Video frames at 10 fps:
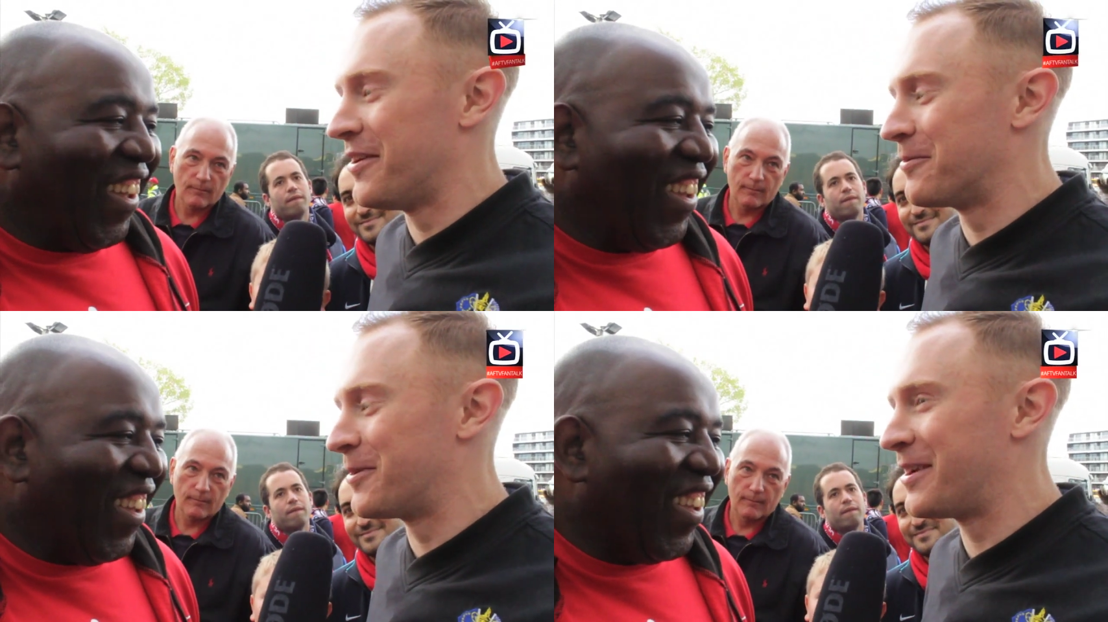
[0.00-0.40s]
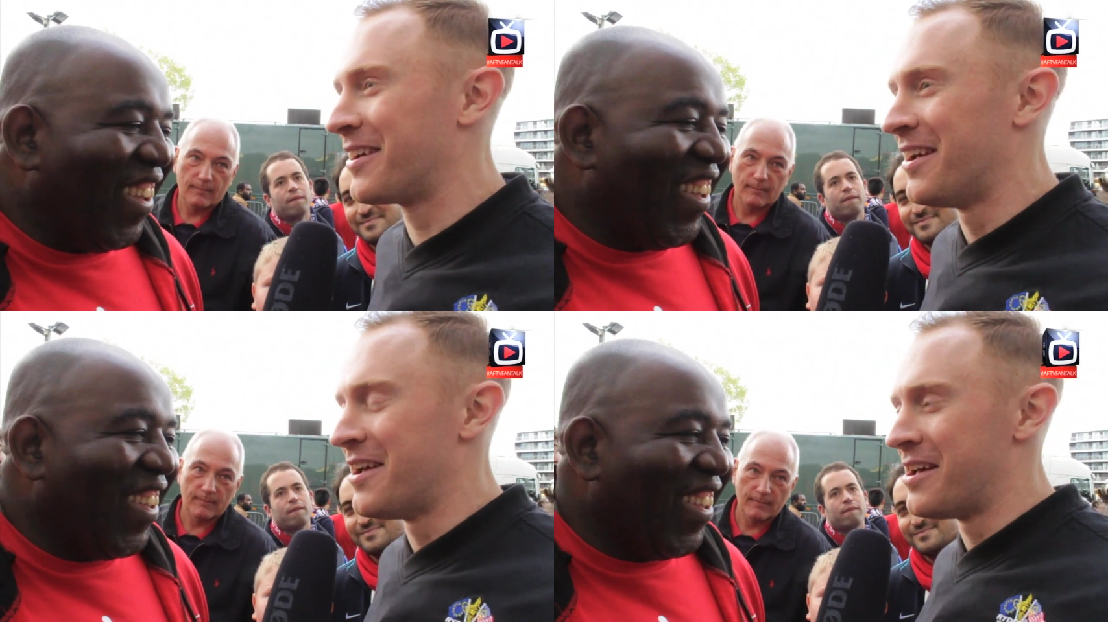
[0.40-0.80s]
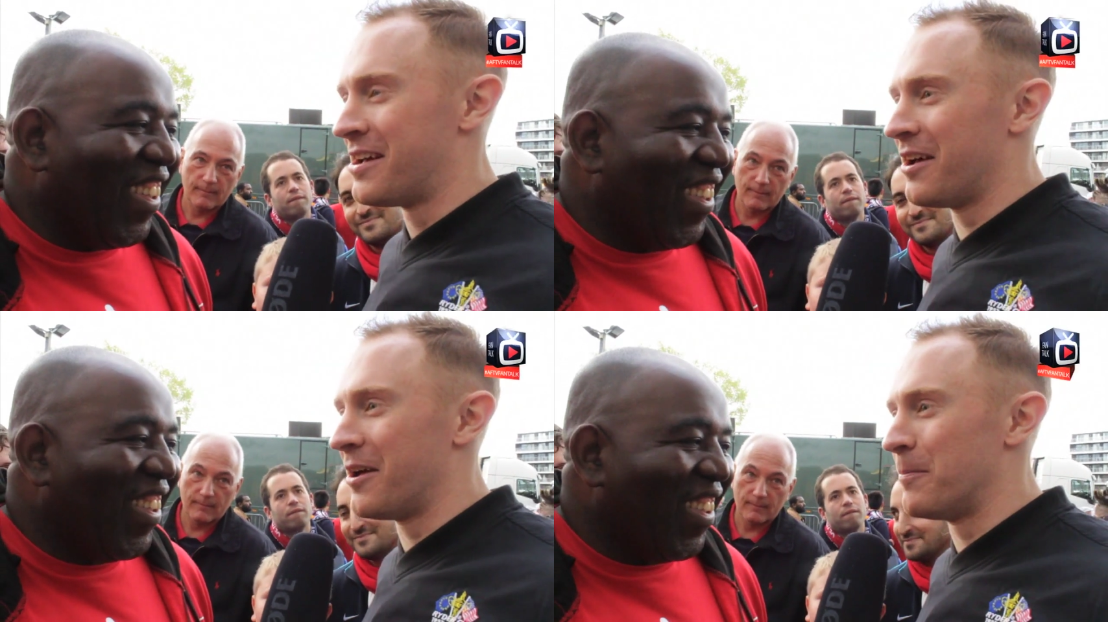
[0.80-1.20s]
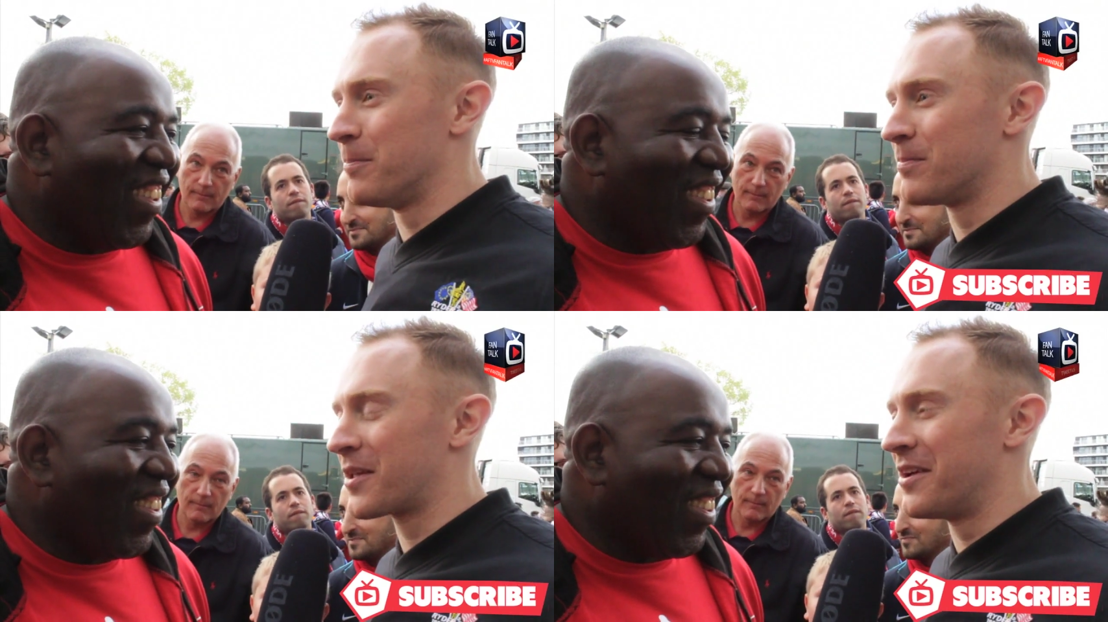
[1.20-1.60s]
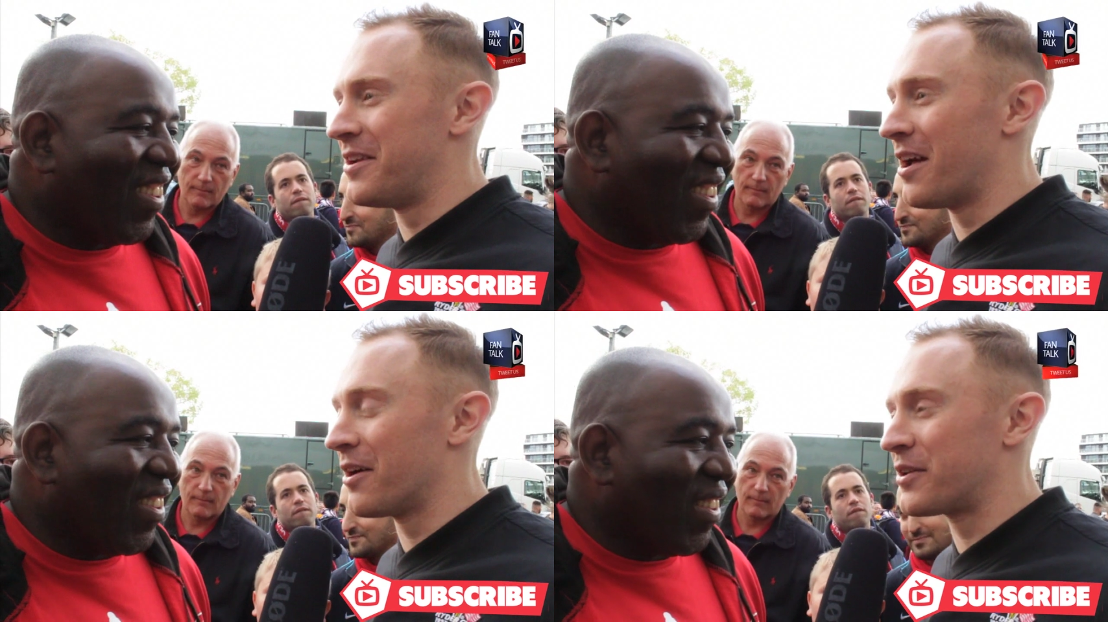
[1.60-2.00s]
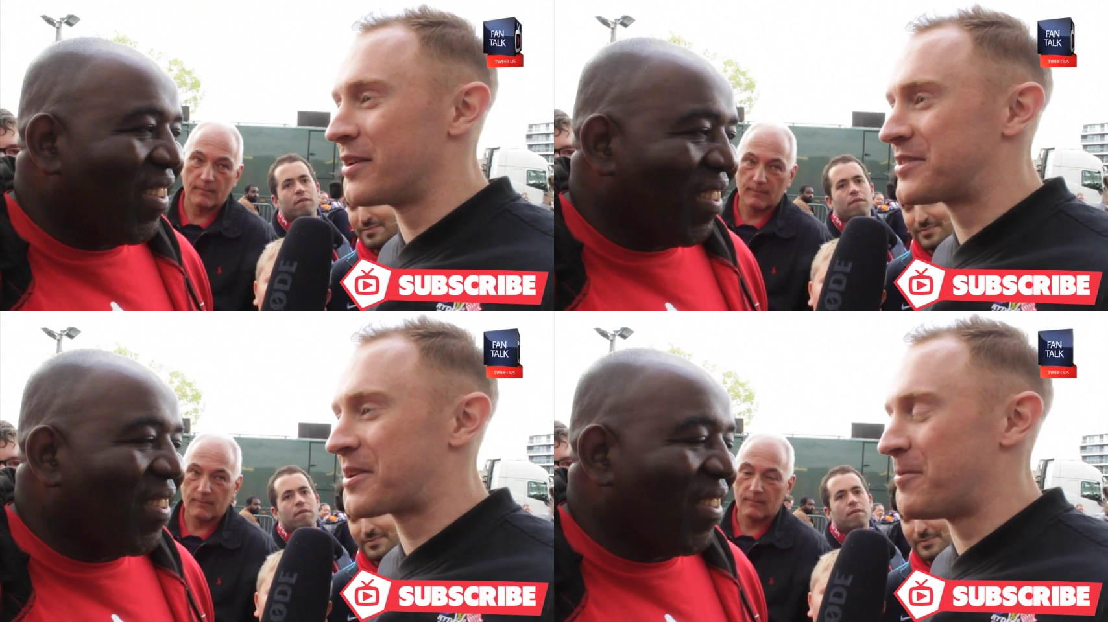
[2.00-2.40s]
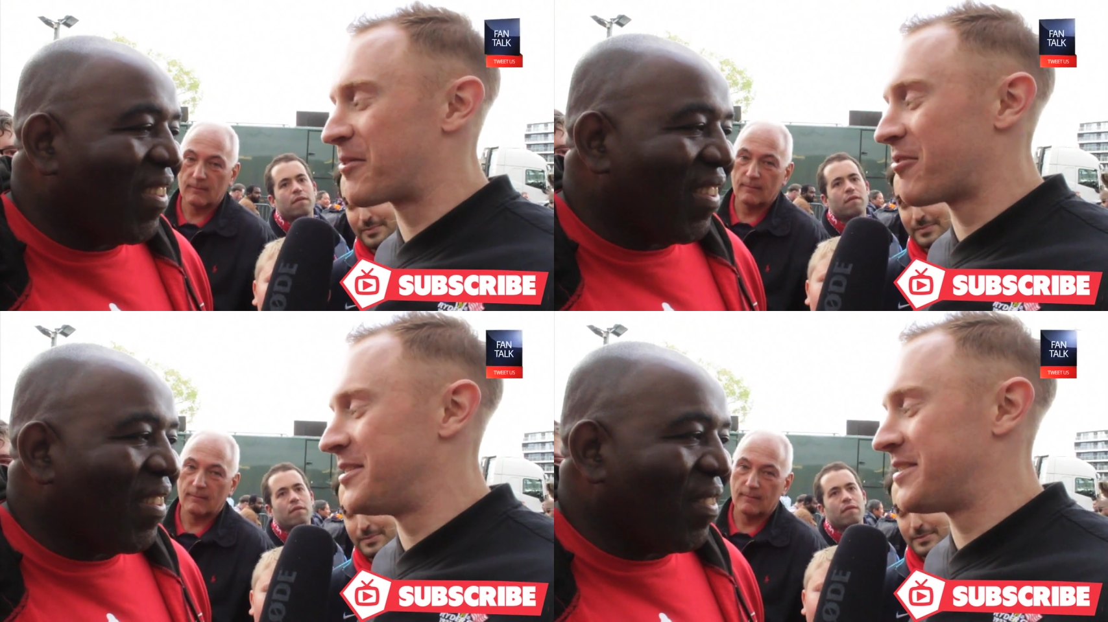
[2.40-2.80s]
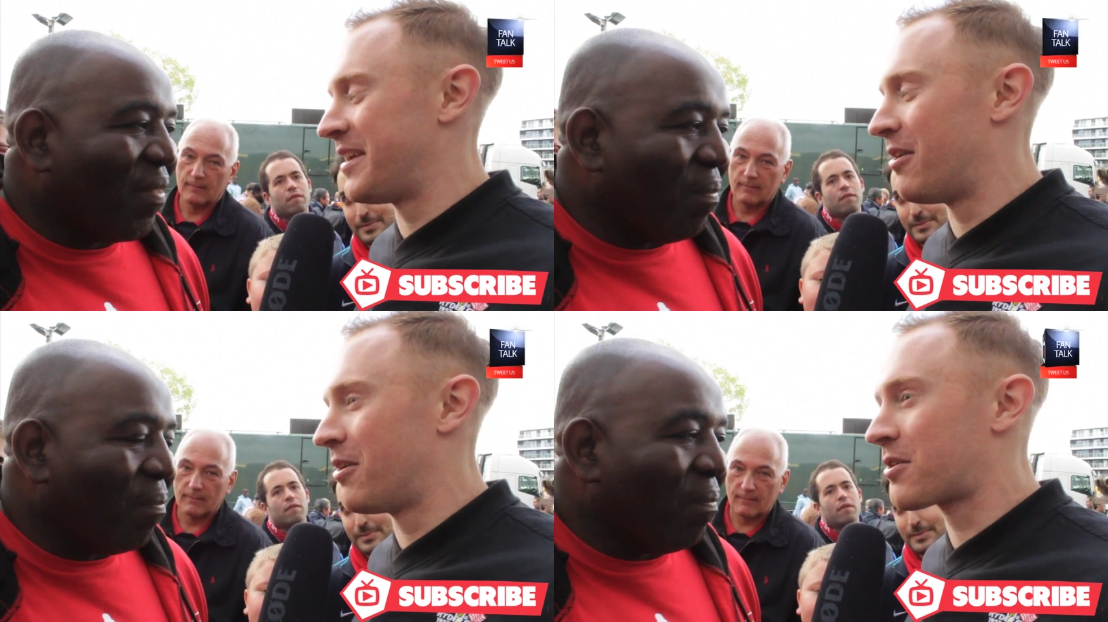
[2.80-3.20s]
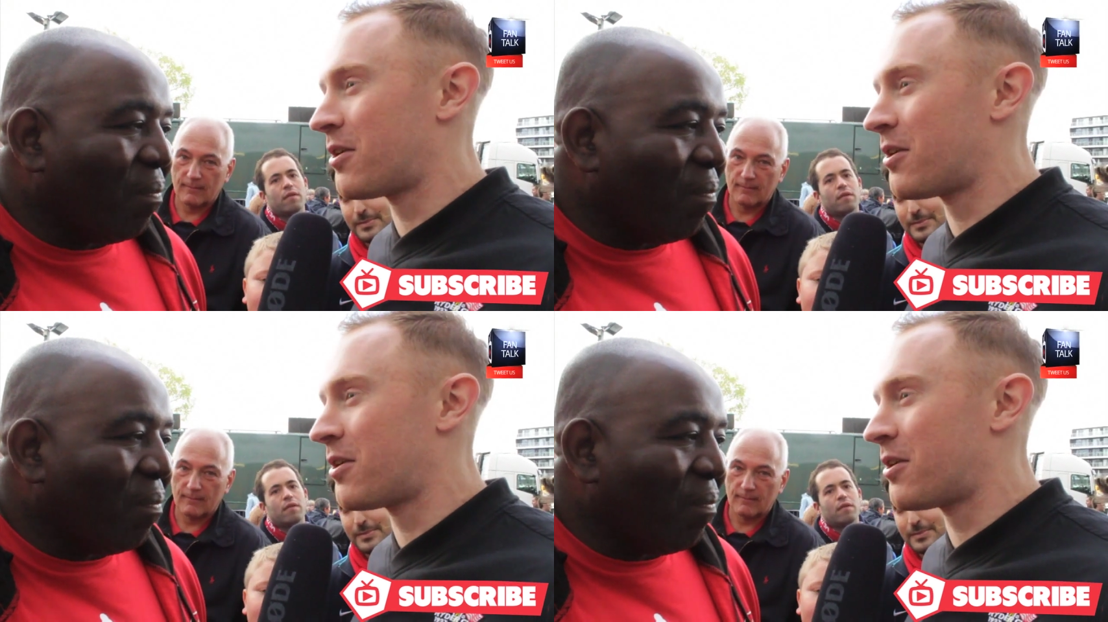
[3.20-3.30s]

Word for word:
Speaker 1: in the week. Um, and yeah, I think it's going to be a great day out.